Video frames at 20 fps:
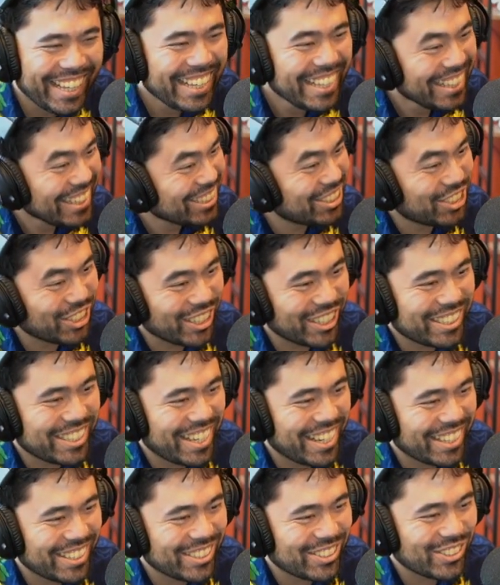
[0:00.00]
Should have
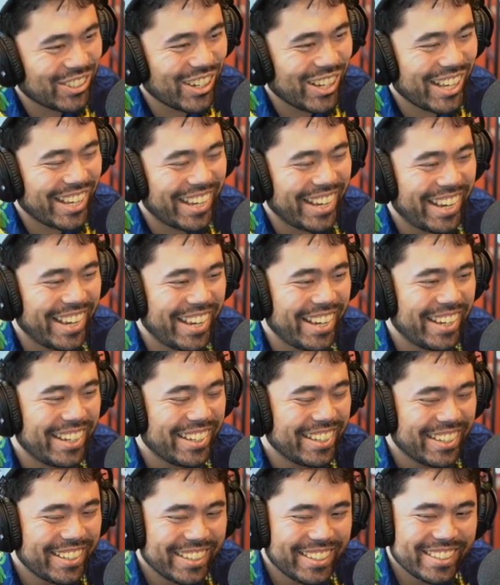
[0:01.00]
taken the draw, eh?
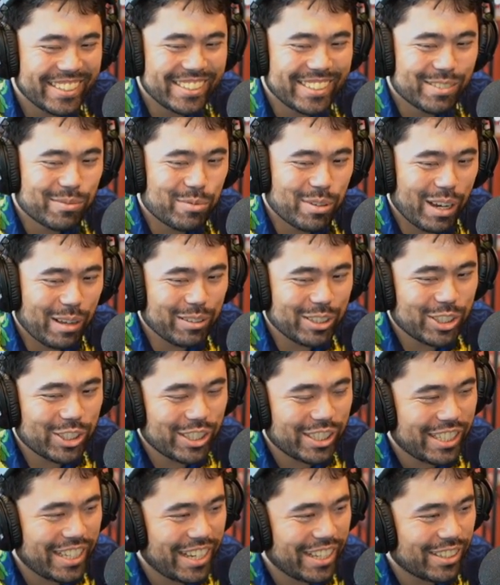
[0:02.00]
Probably should
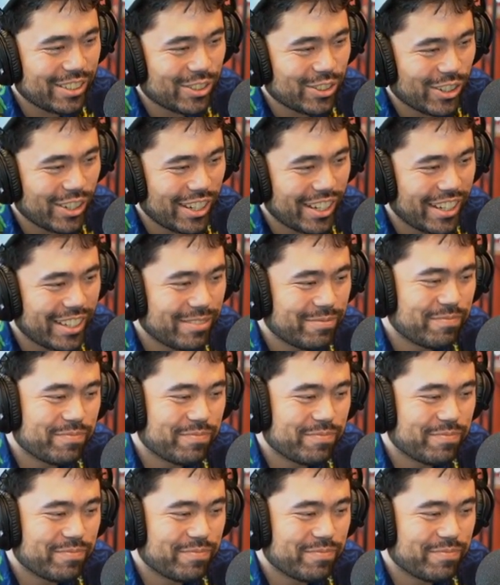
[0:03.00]
have taken the draw.